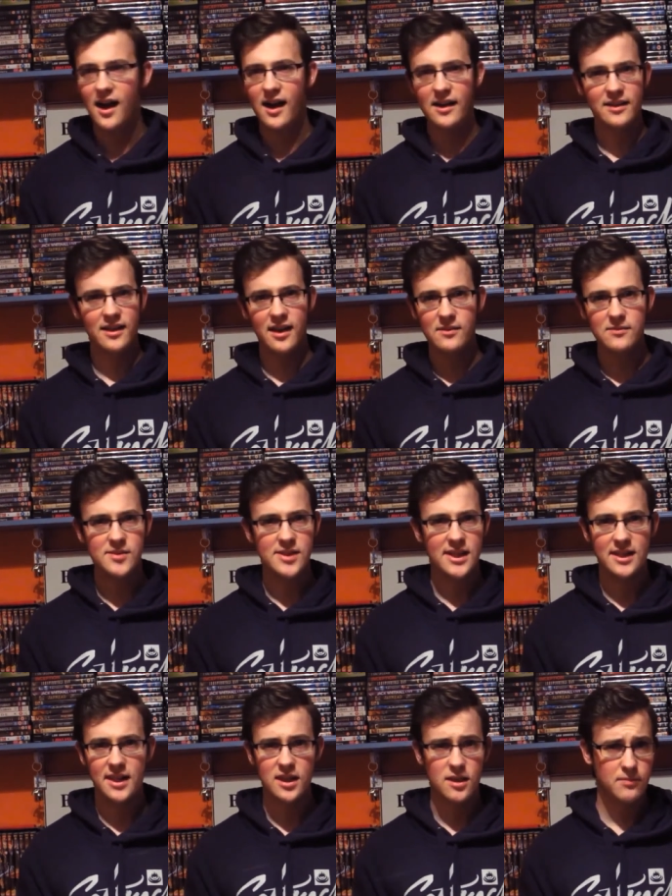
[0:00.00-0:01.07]
and then I'm
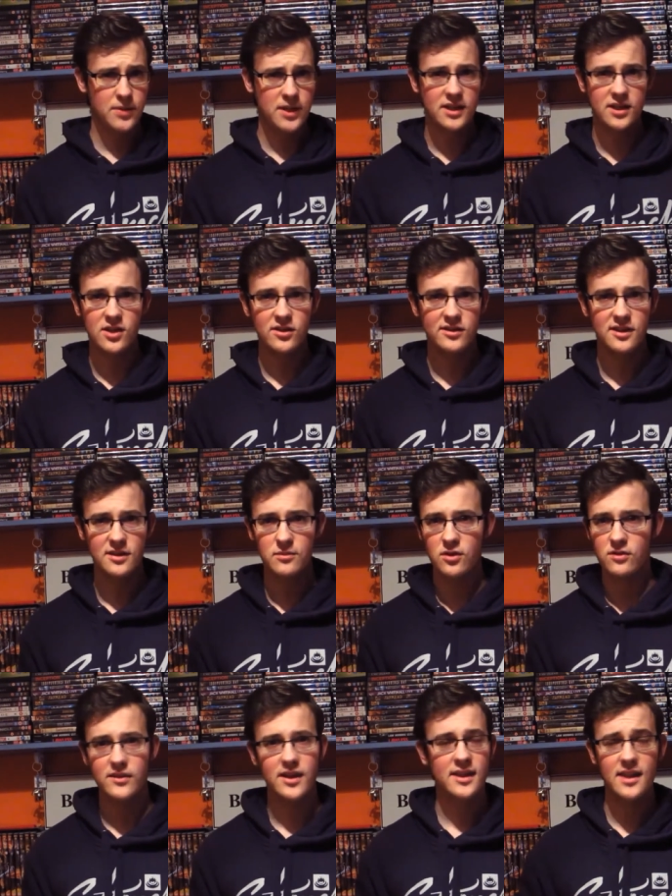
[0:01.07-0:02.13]
seeing like the Peter Cushing
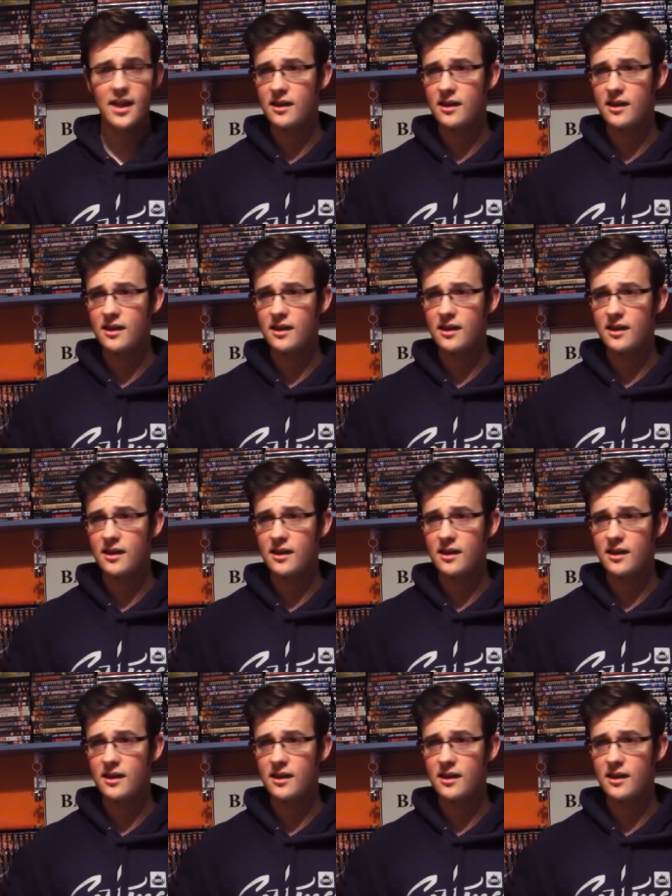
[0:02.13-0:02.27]
movie and